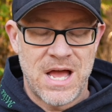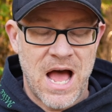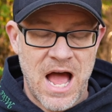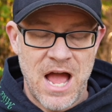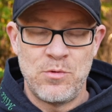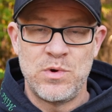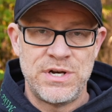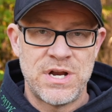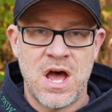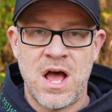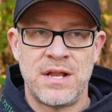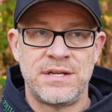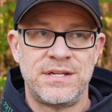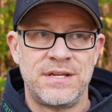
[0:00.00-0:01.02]
I would
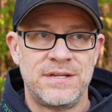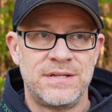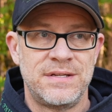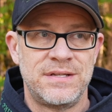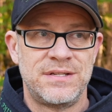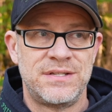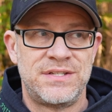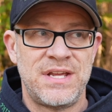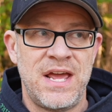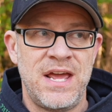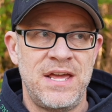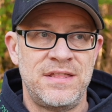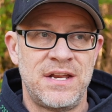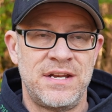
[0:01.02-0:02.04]
not
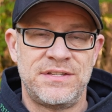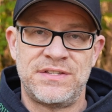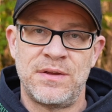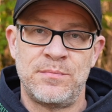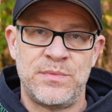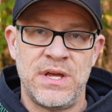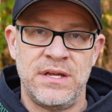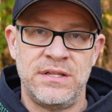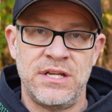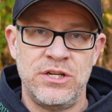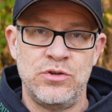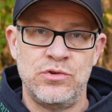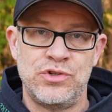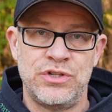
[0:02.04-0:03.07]
say that it's something that
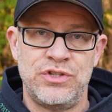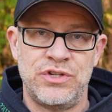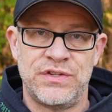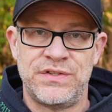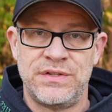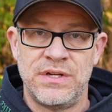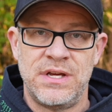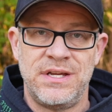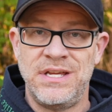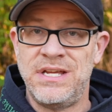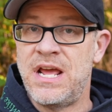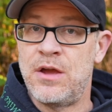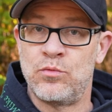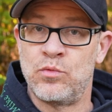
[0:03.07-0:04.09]
you should just
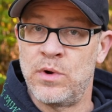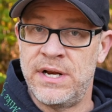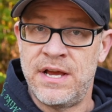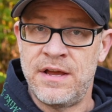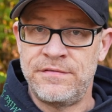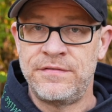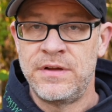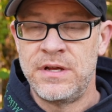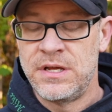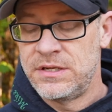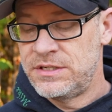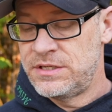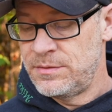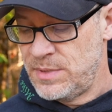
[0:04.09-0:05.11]
get rid of
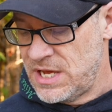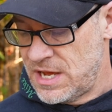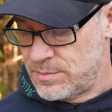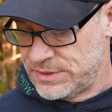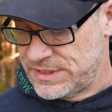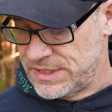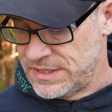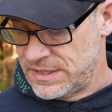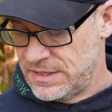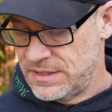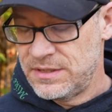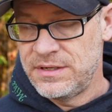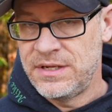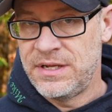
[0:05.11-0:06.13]
to be able
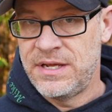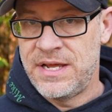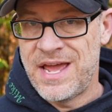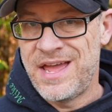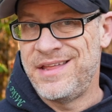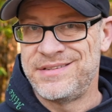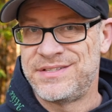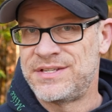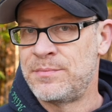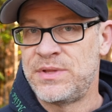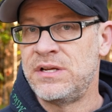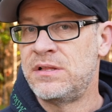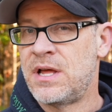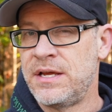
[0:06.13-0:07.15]
to get
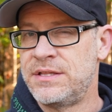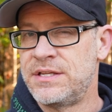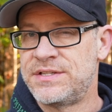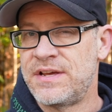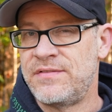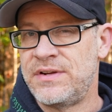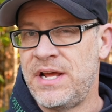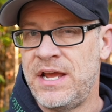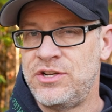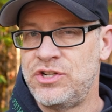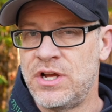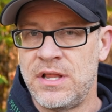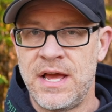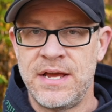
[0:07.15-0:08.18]
something like the
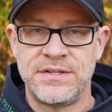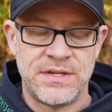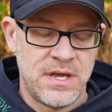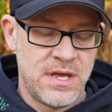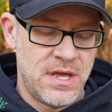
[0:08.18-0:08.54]
7HLX.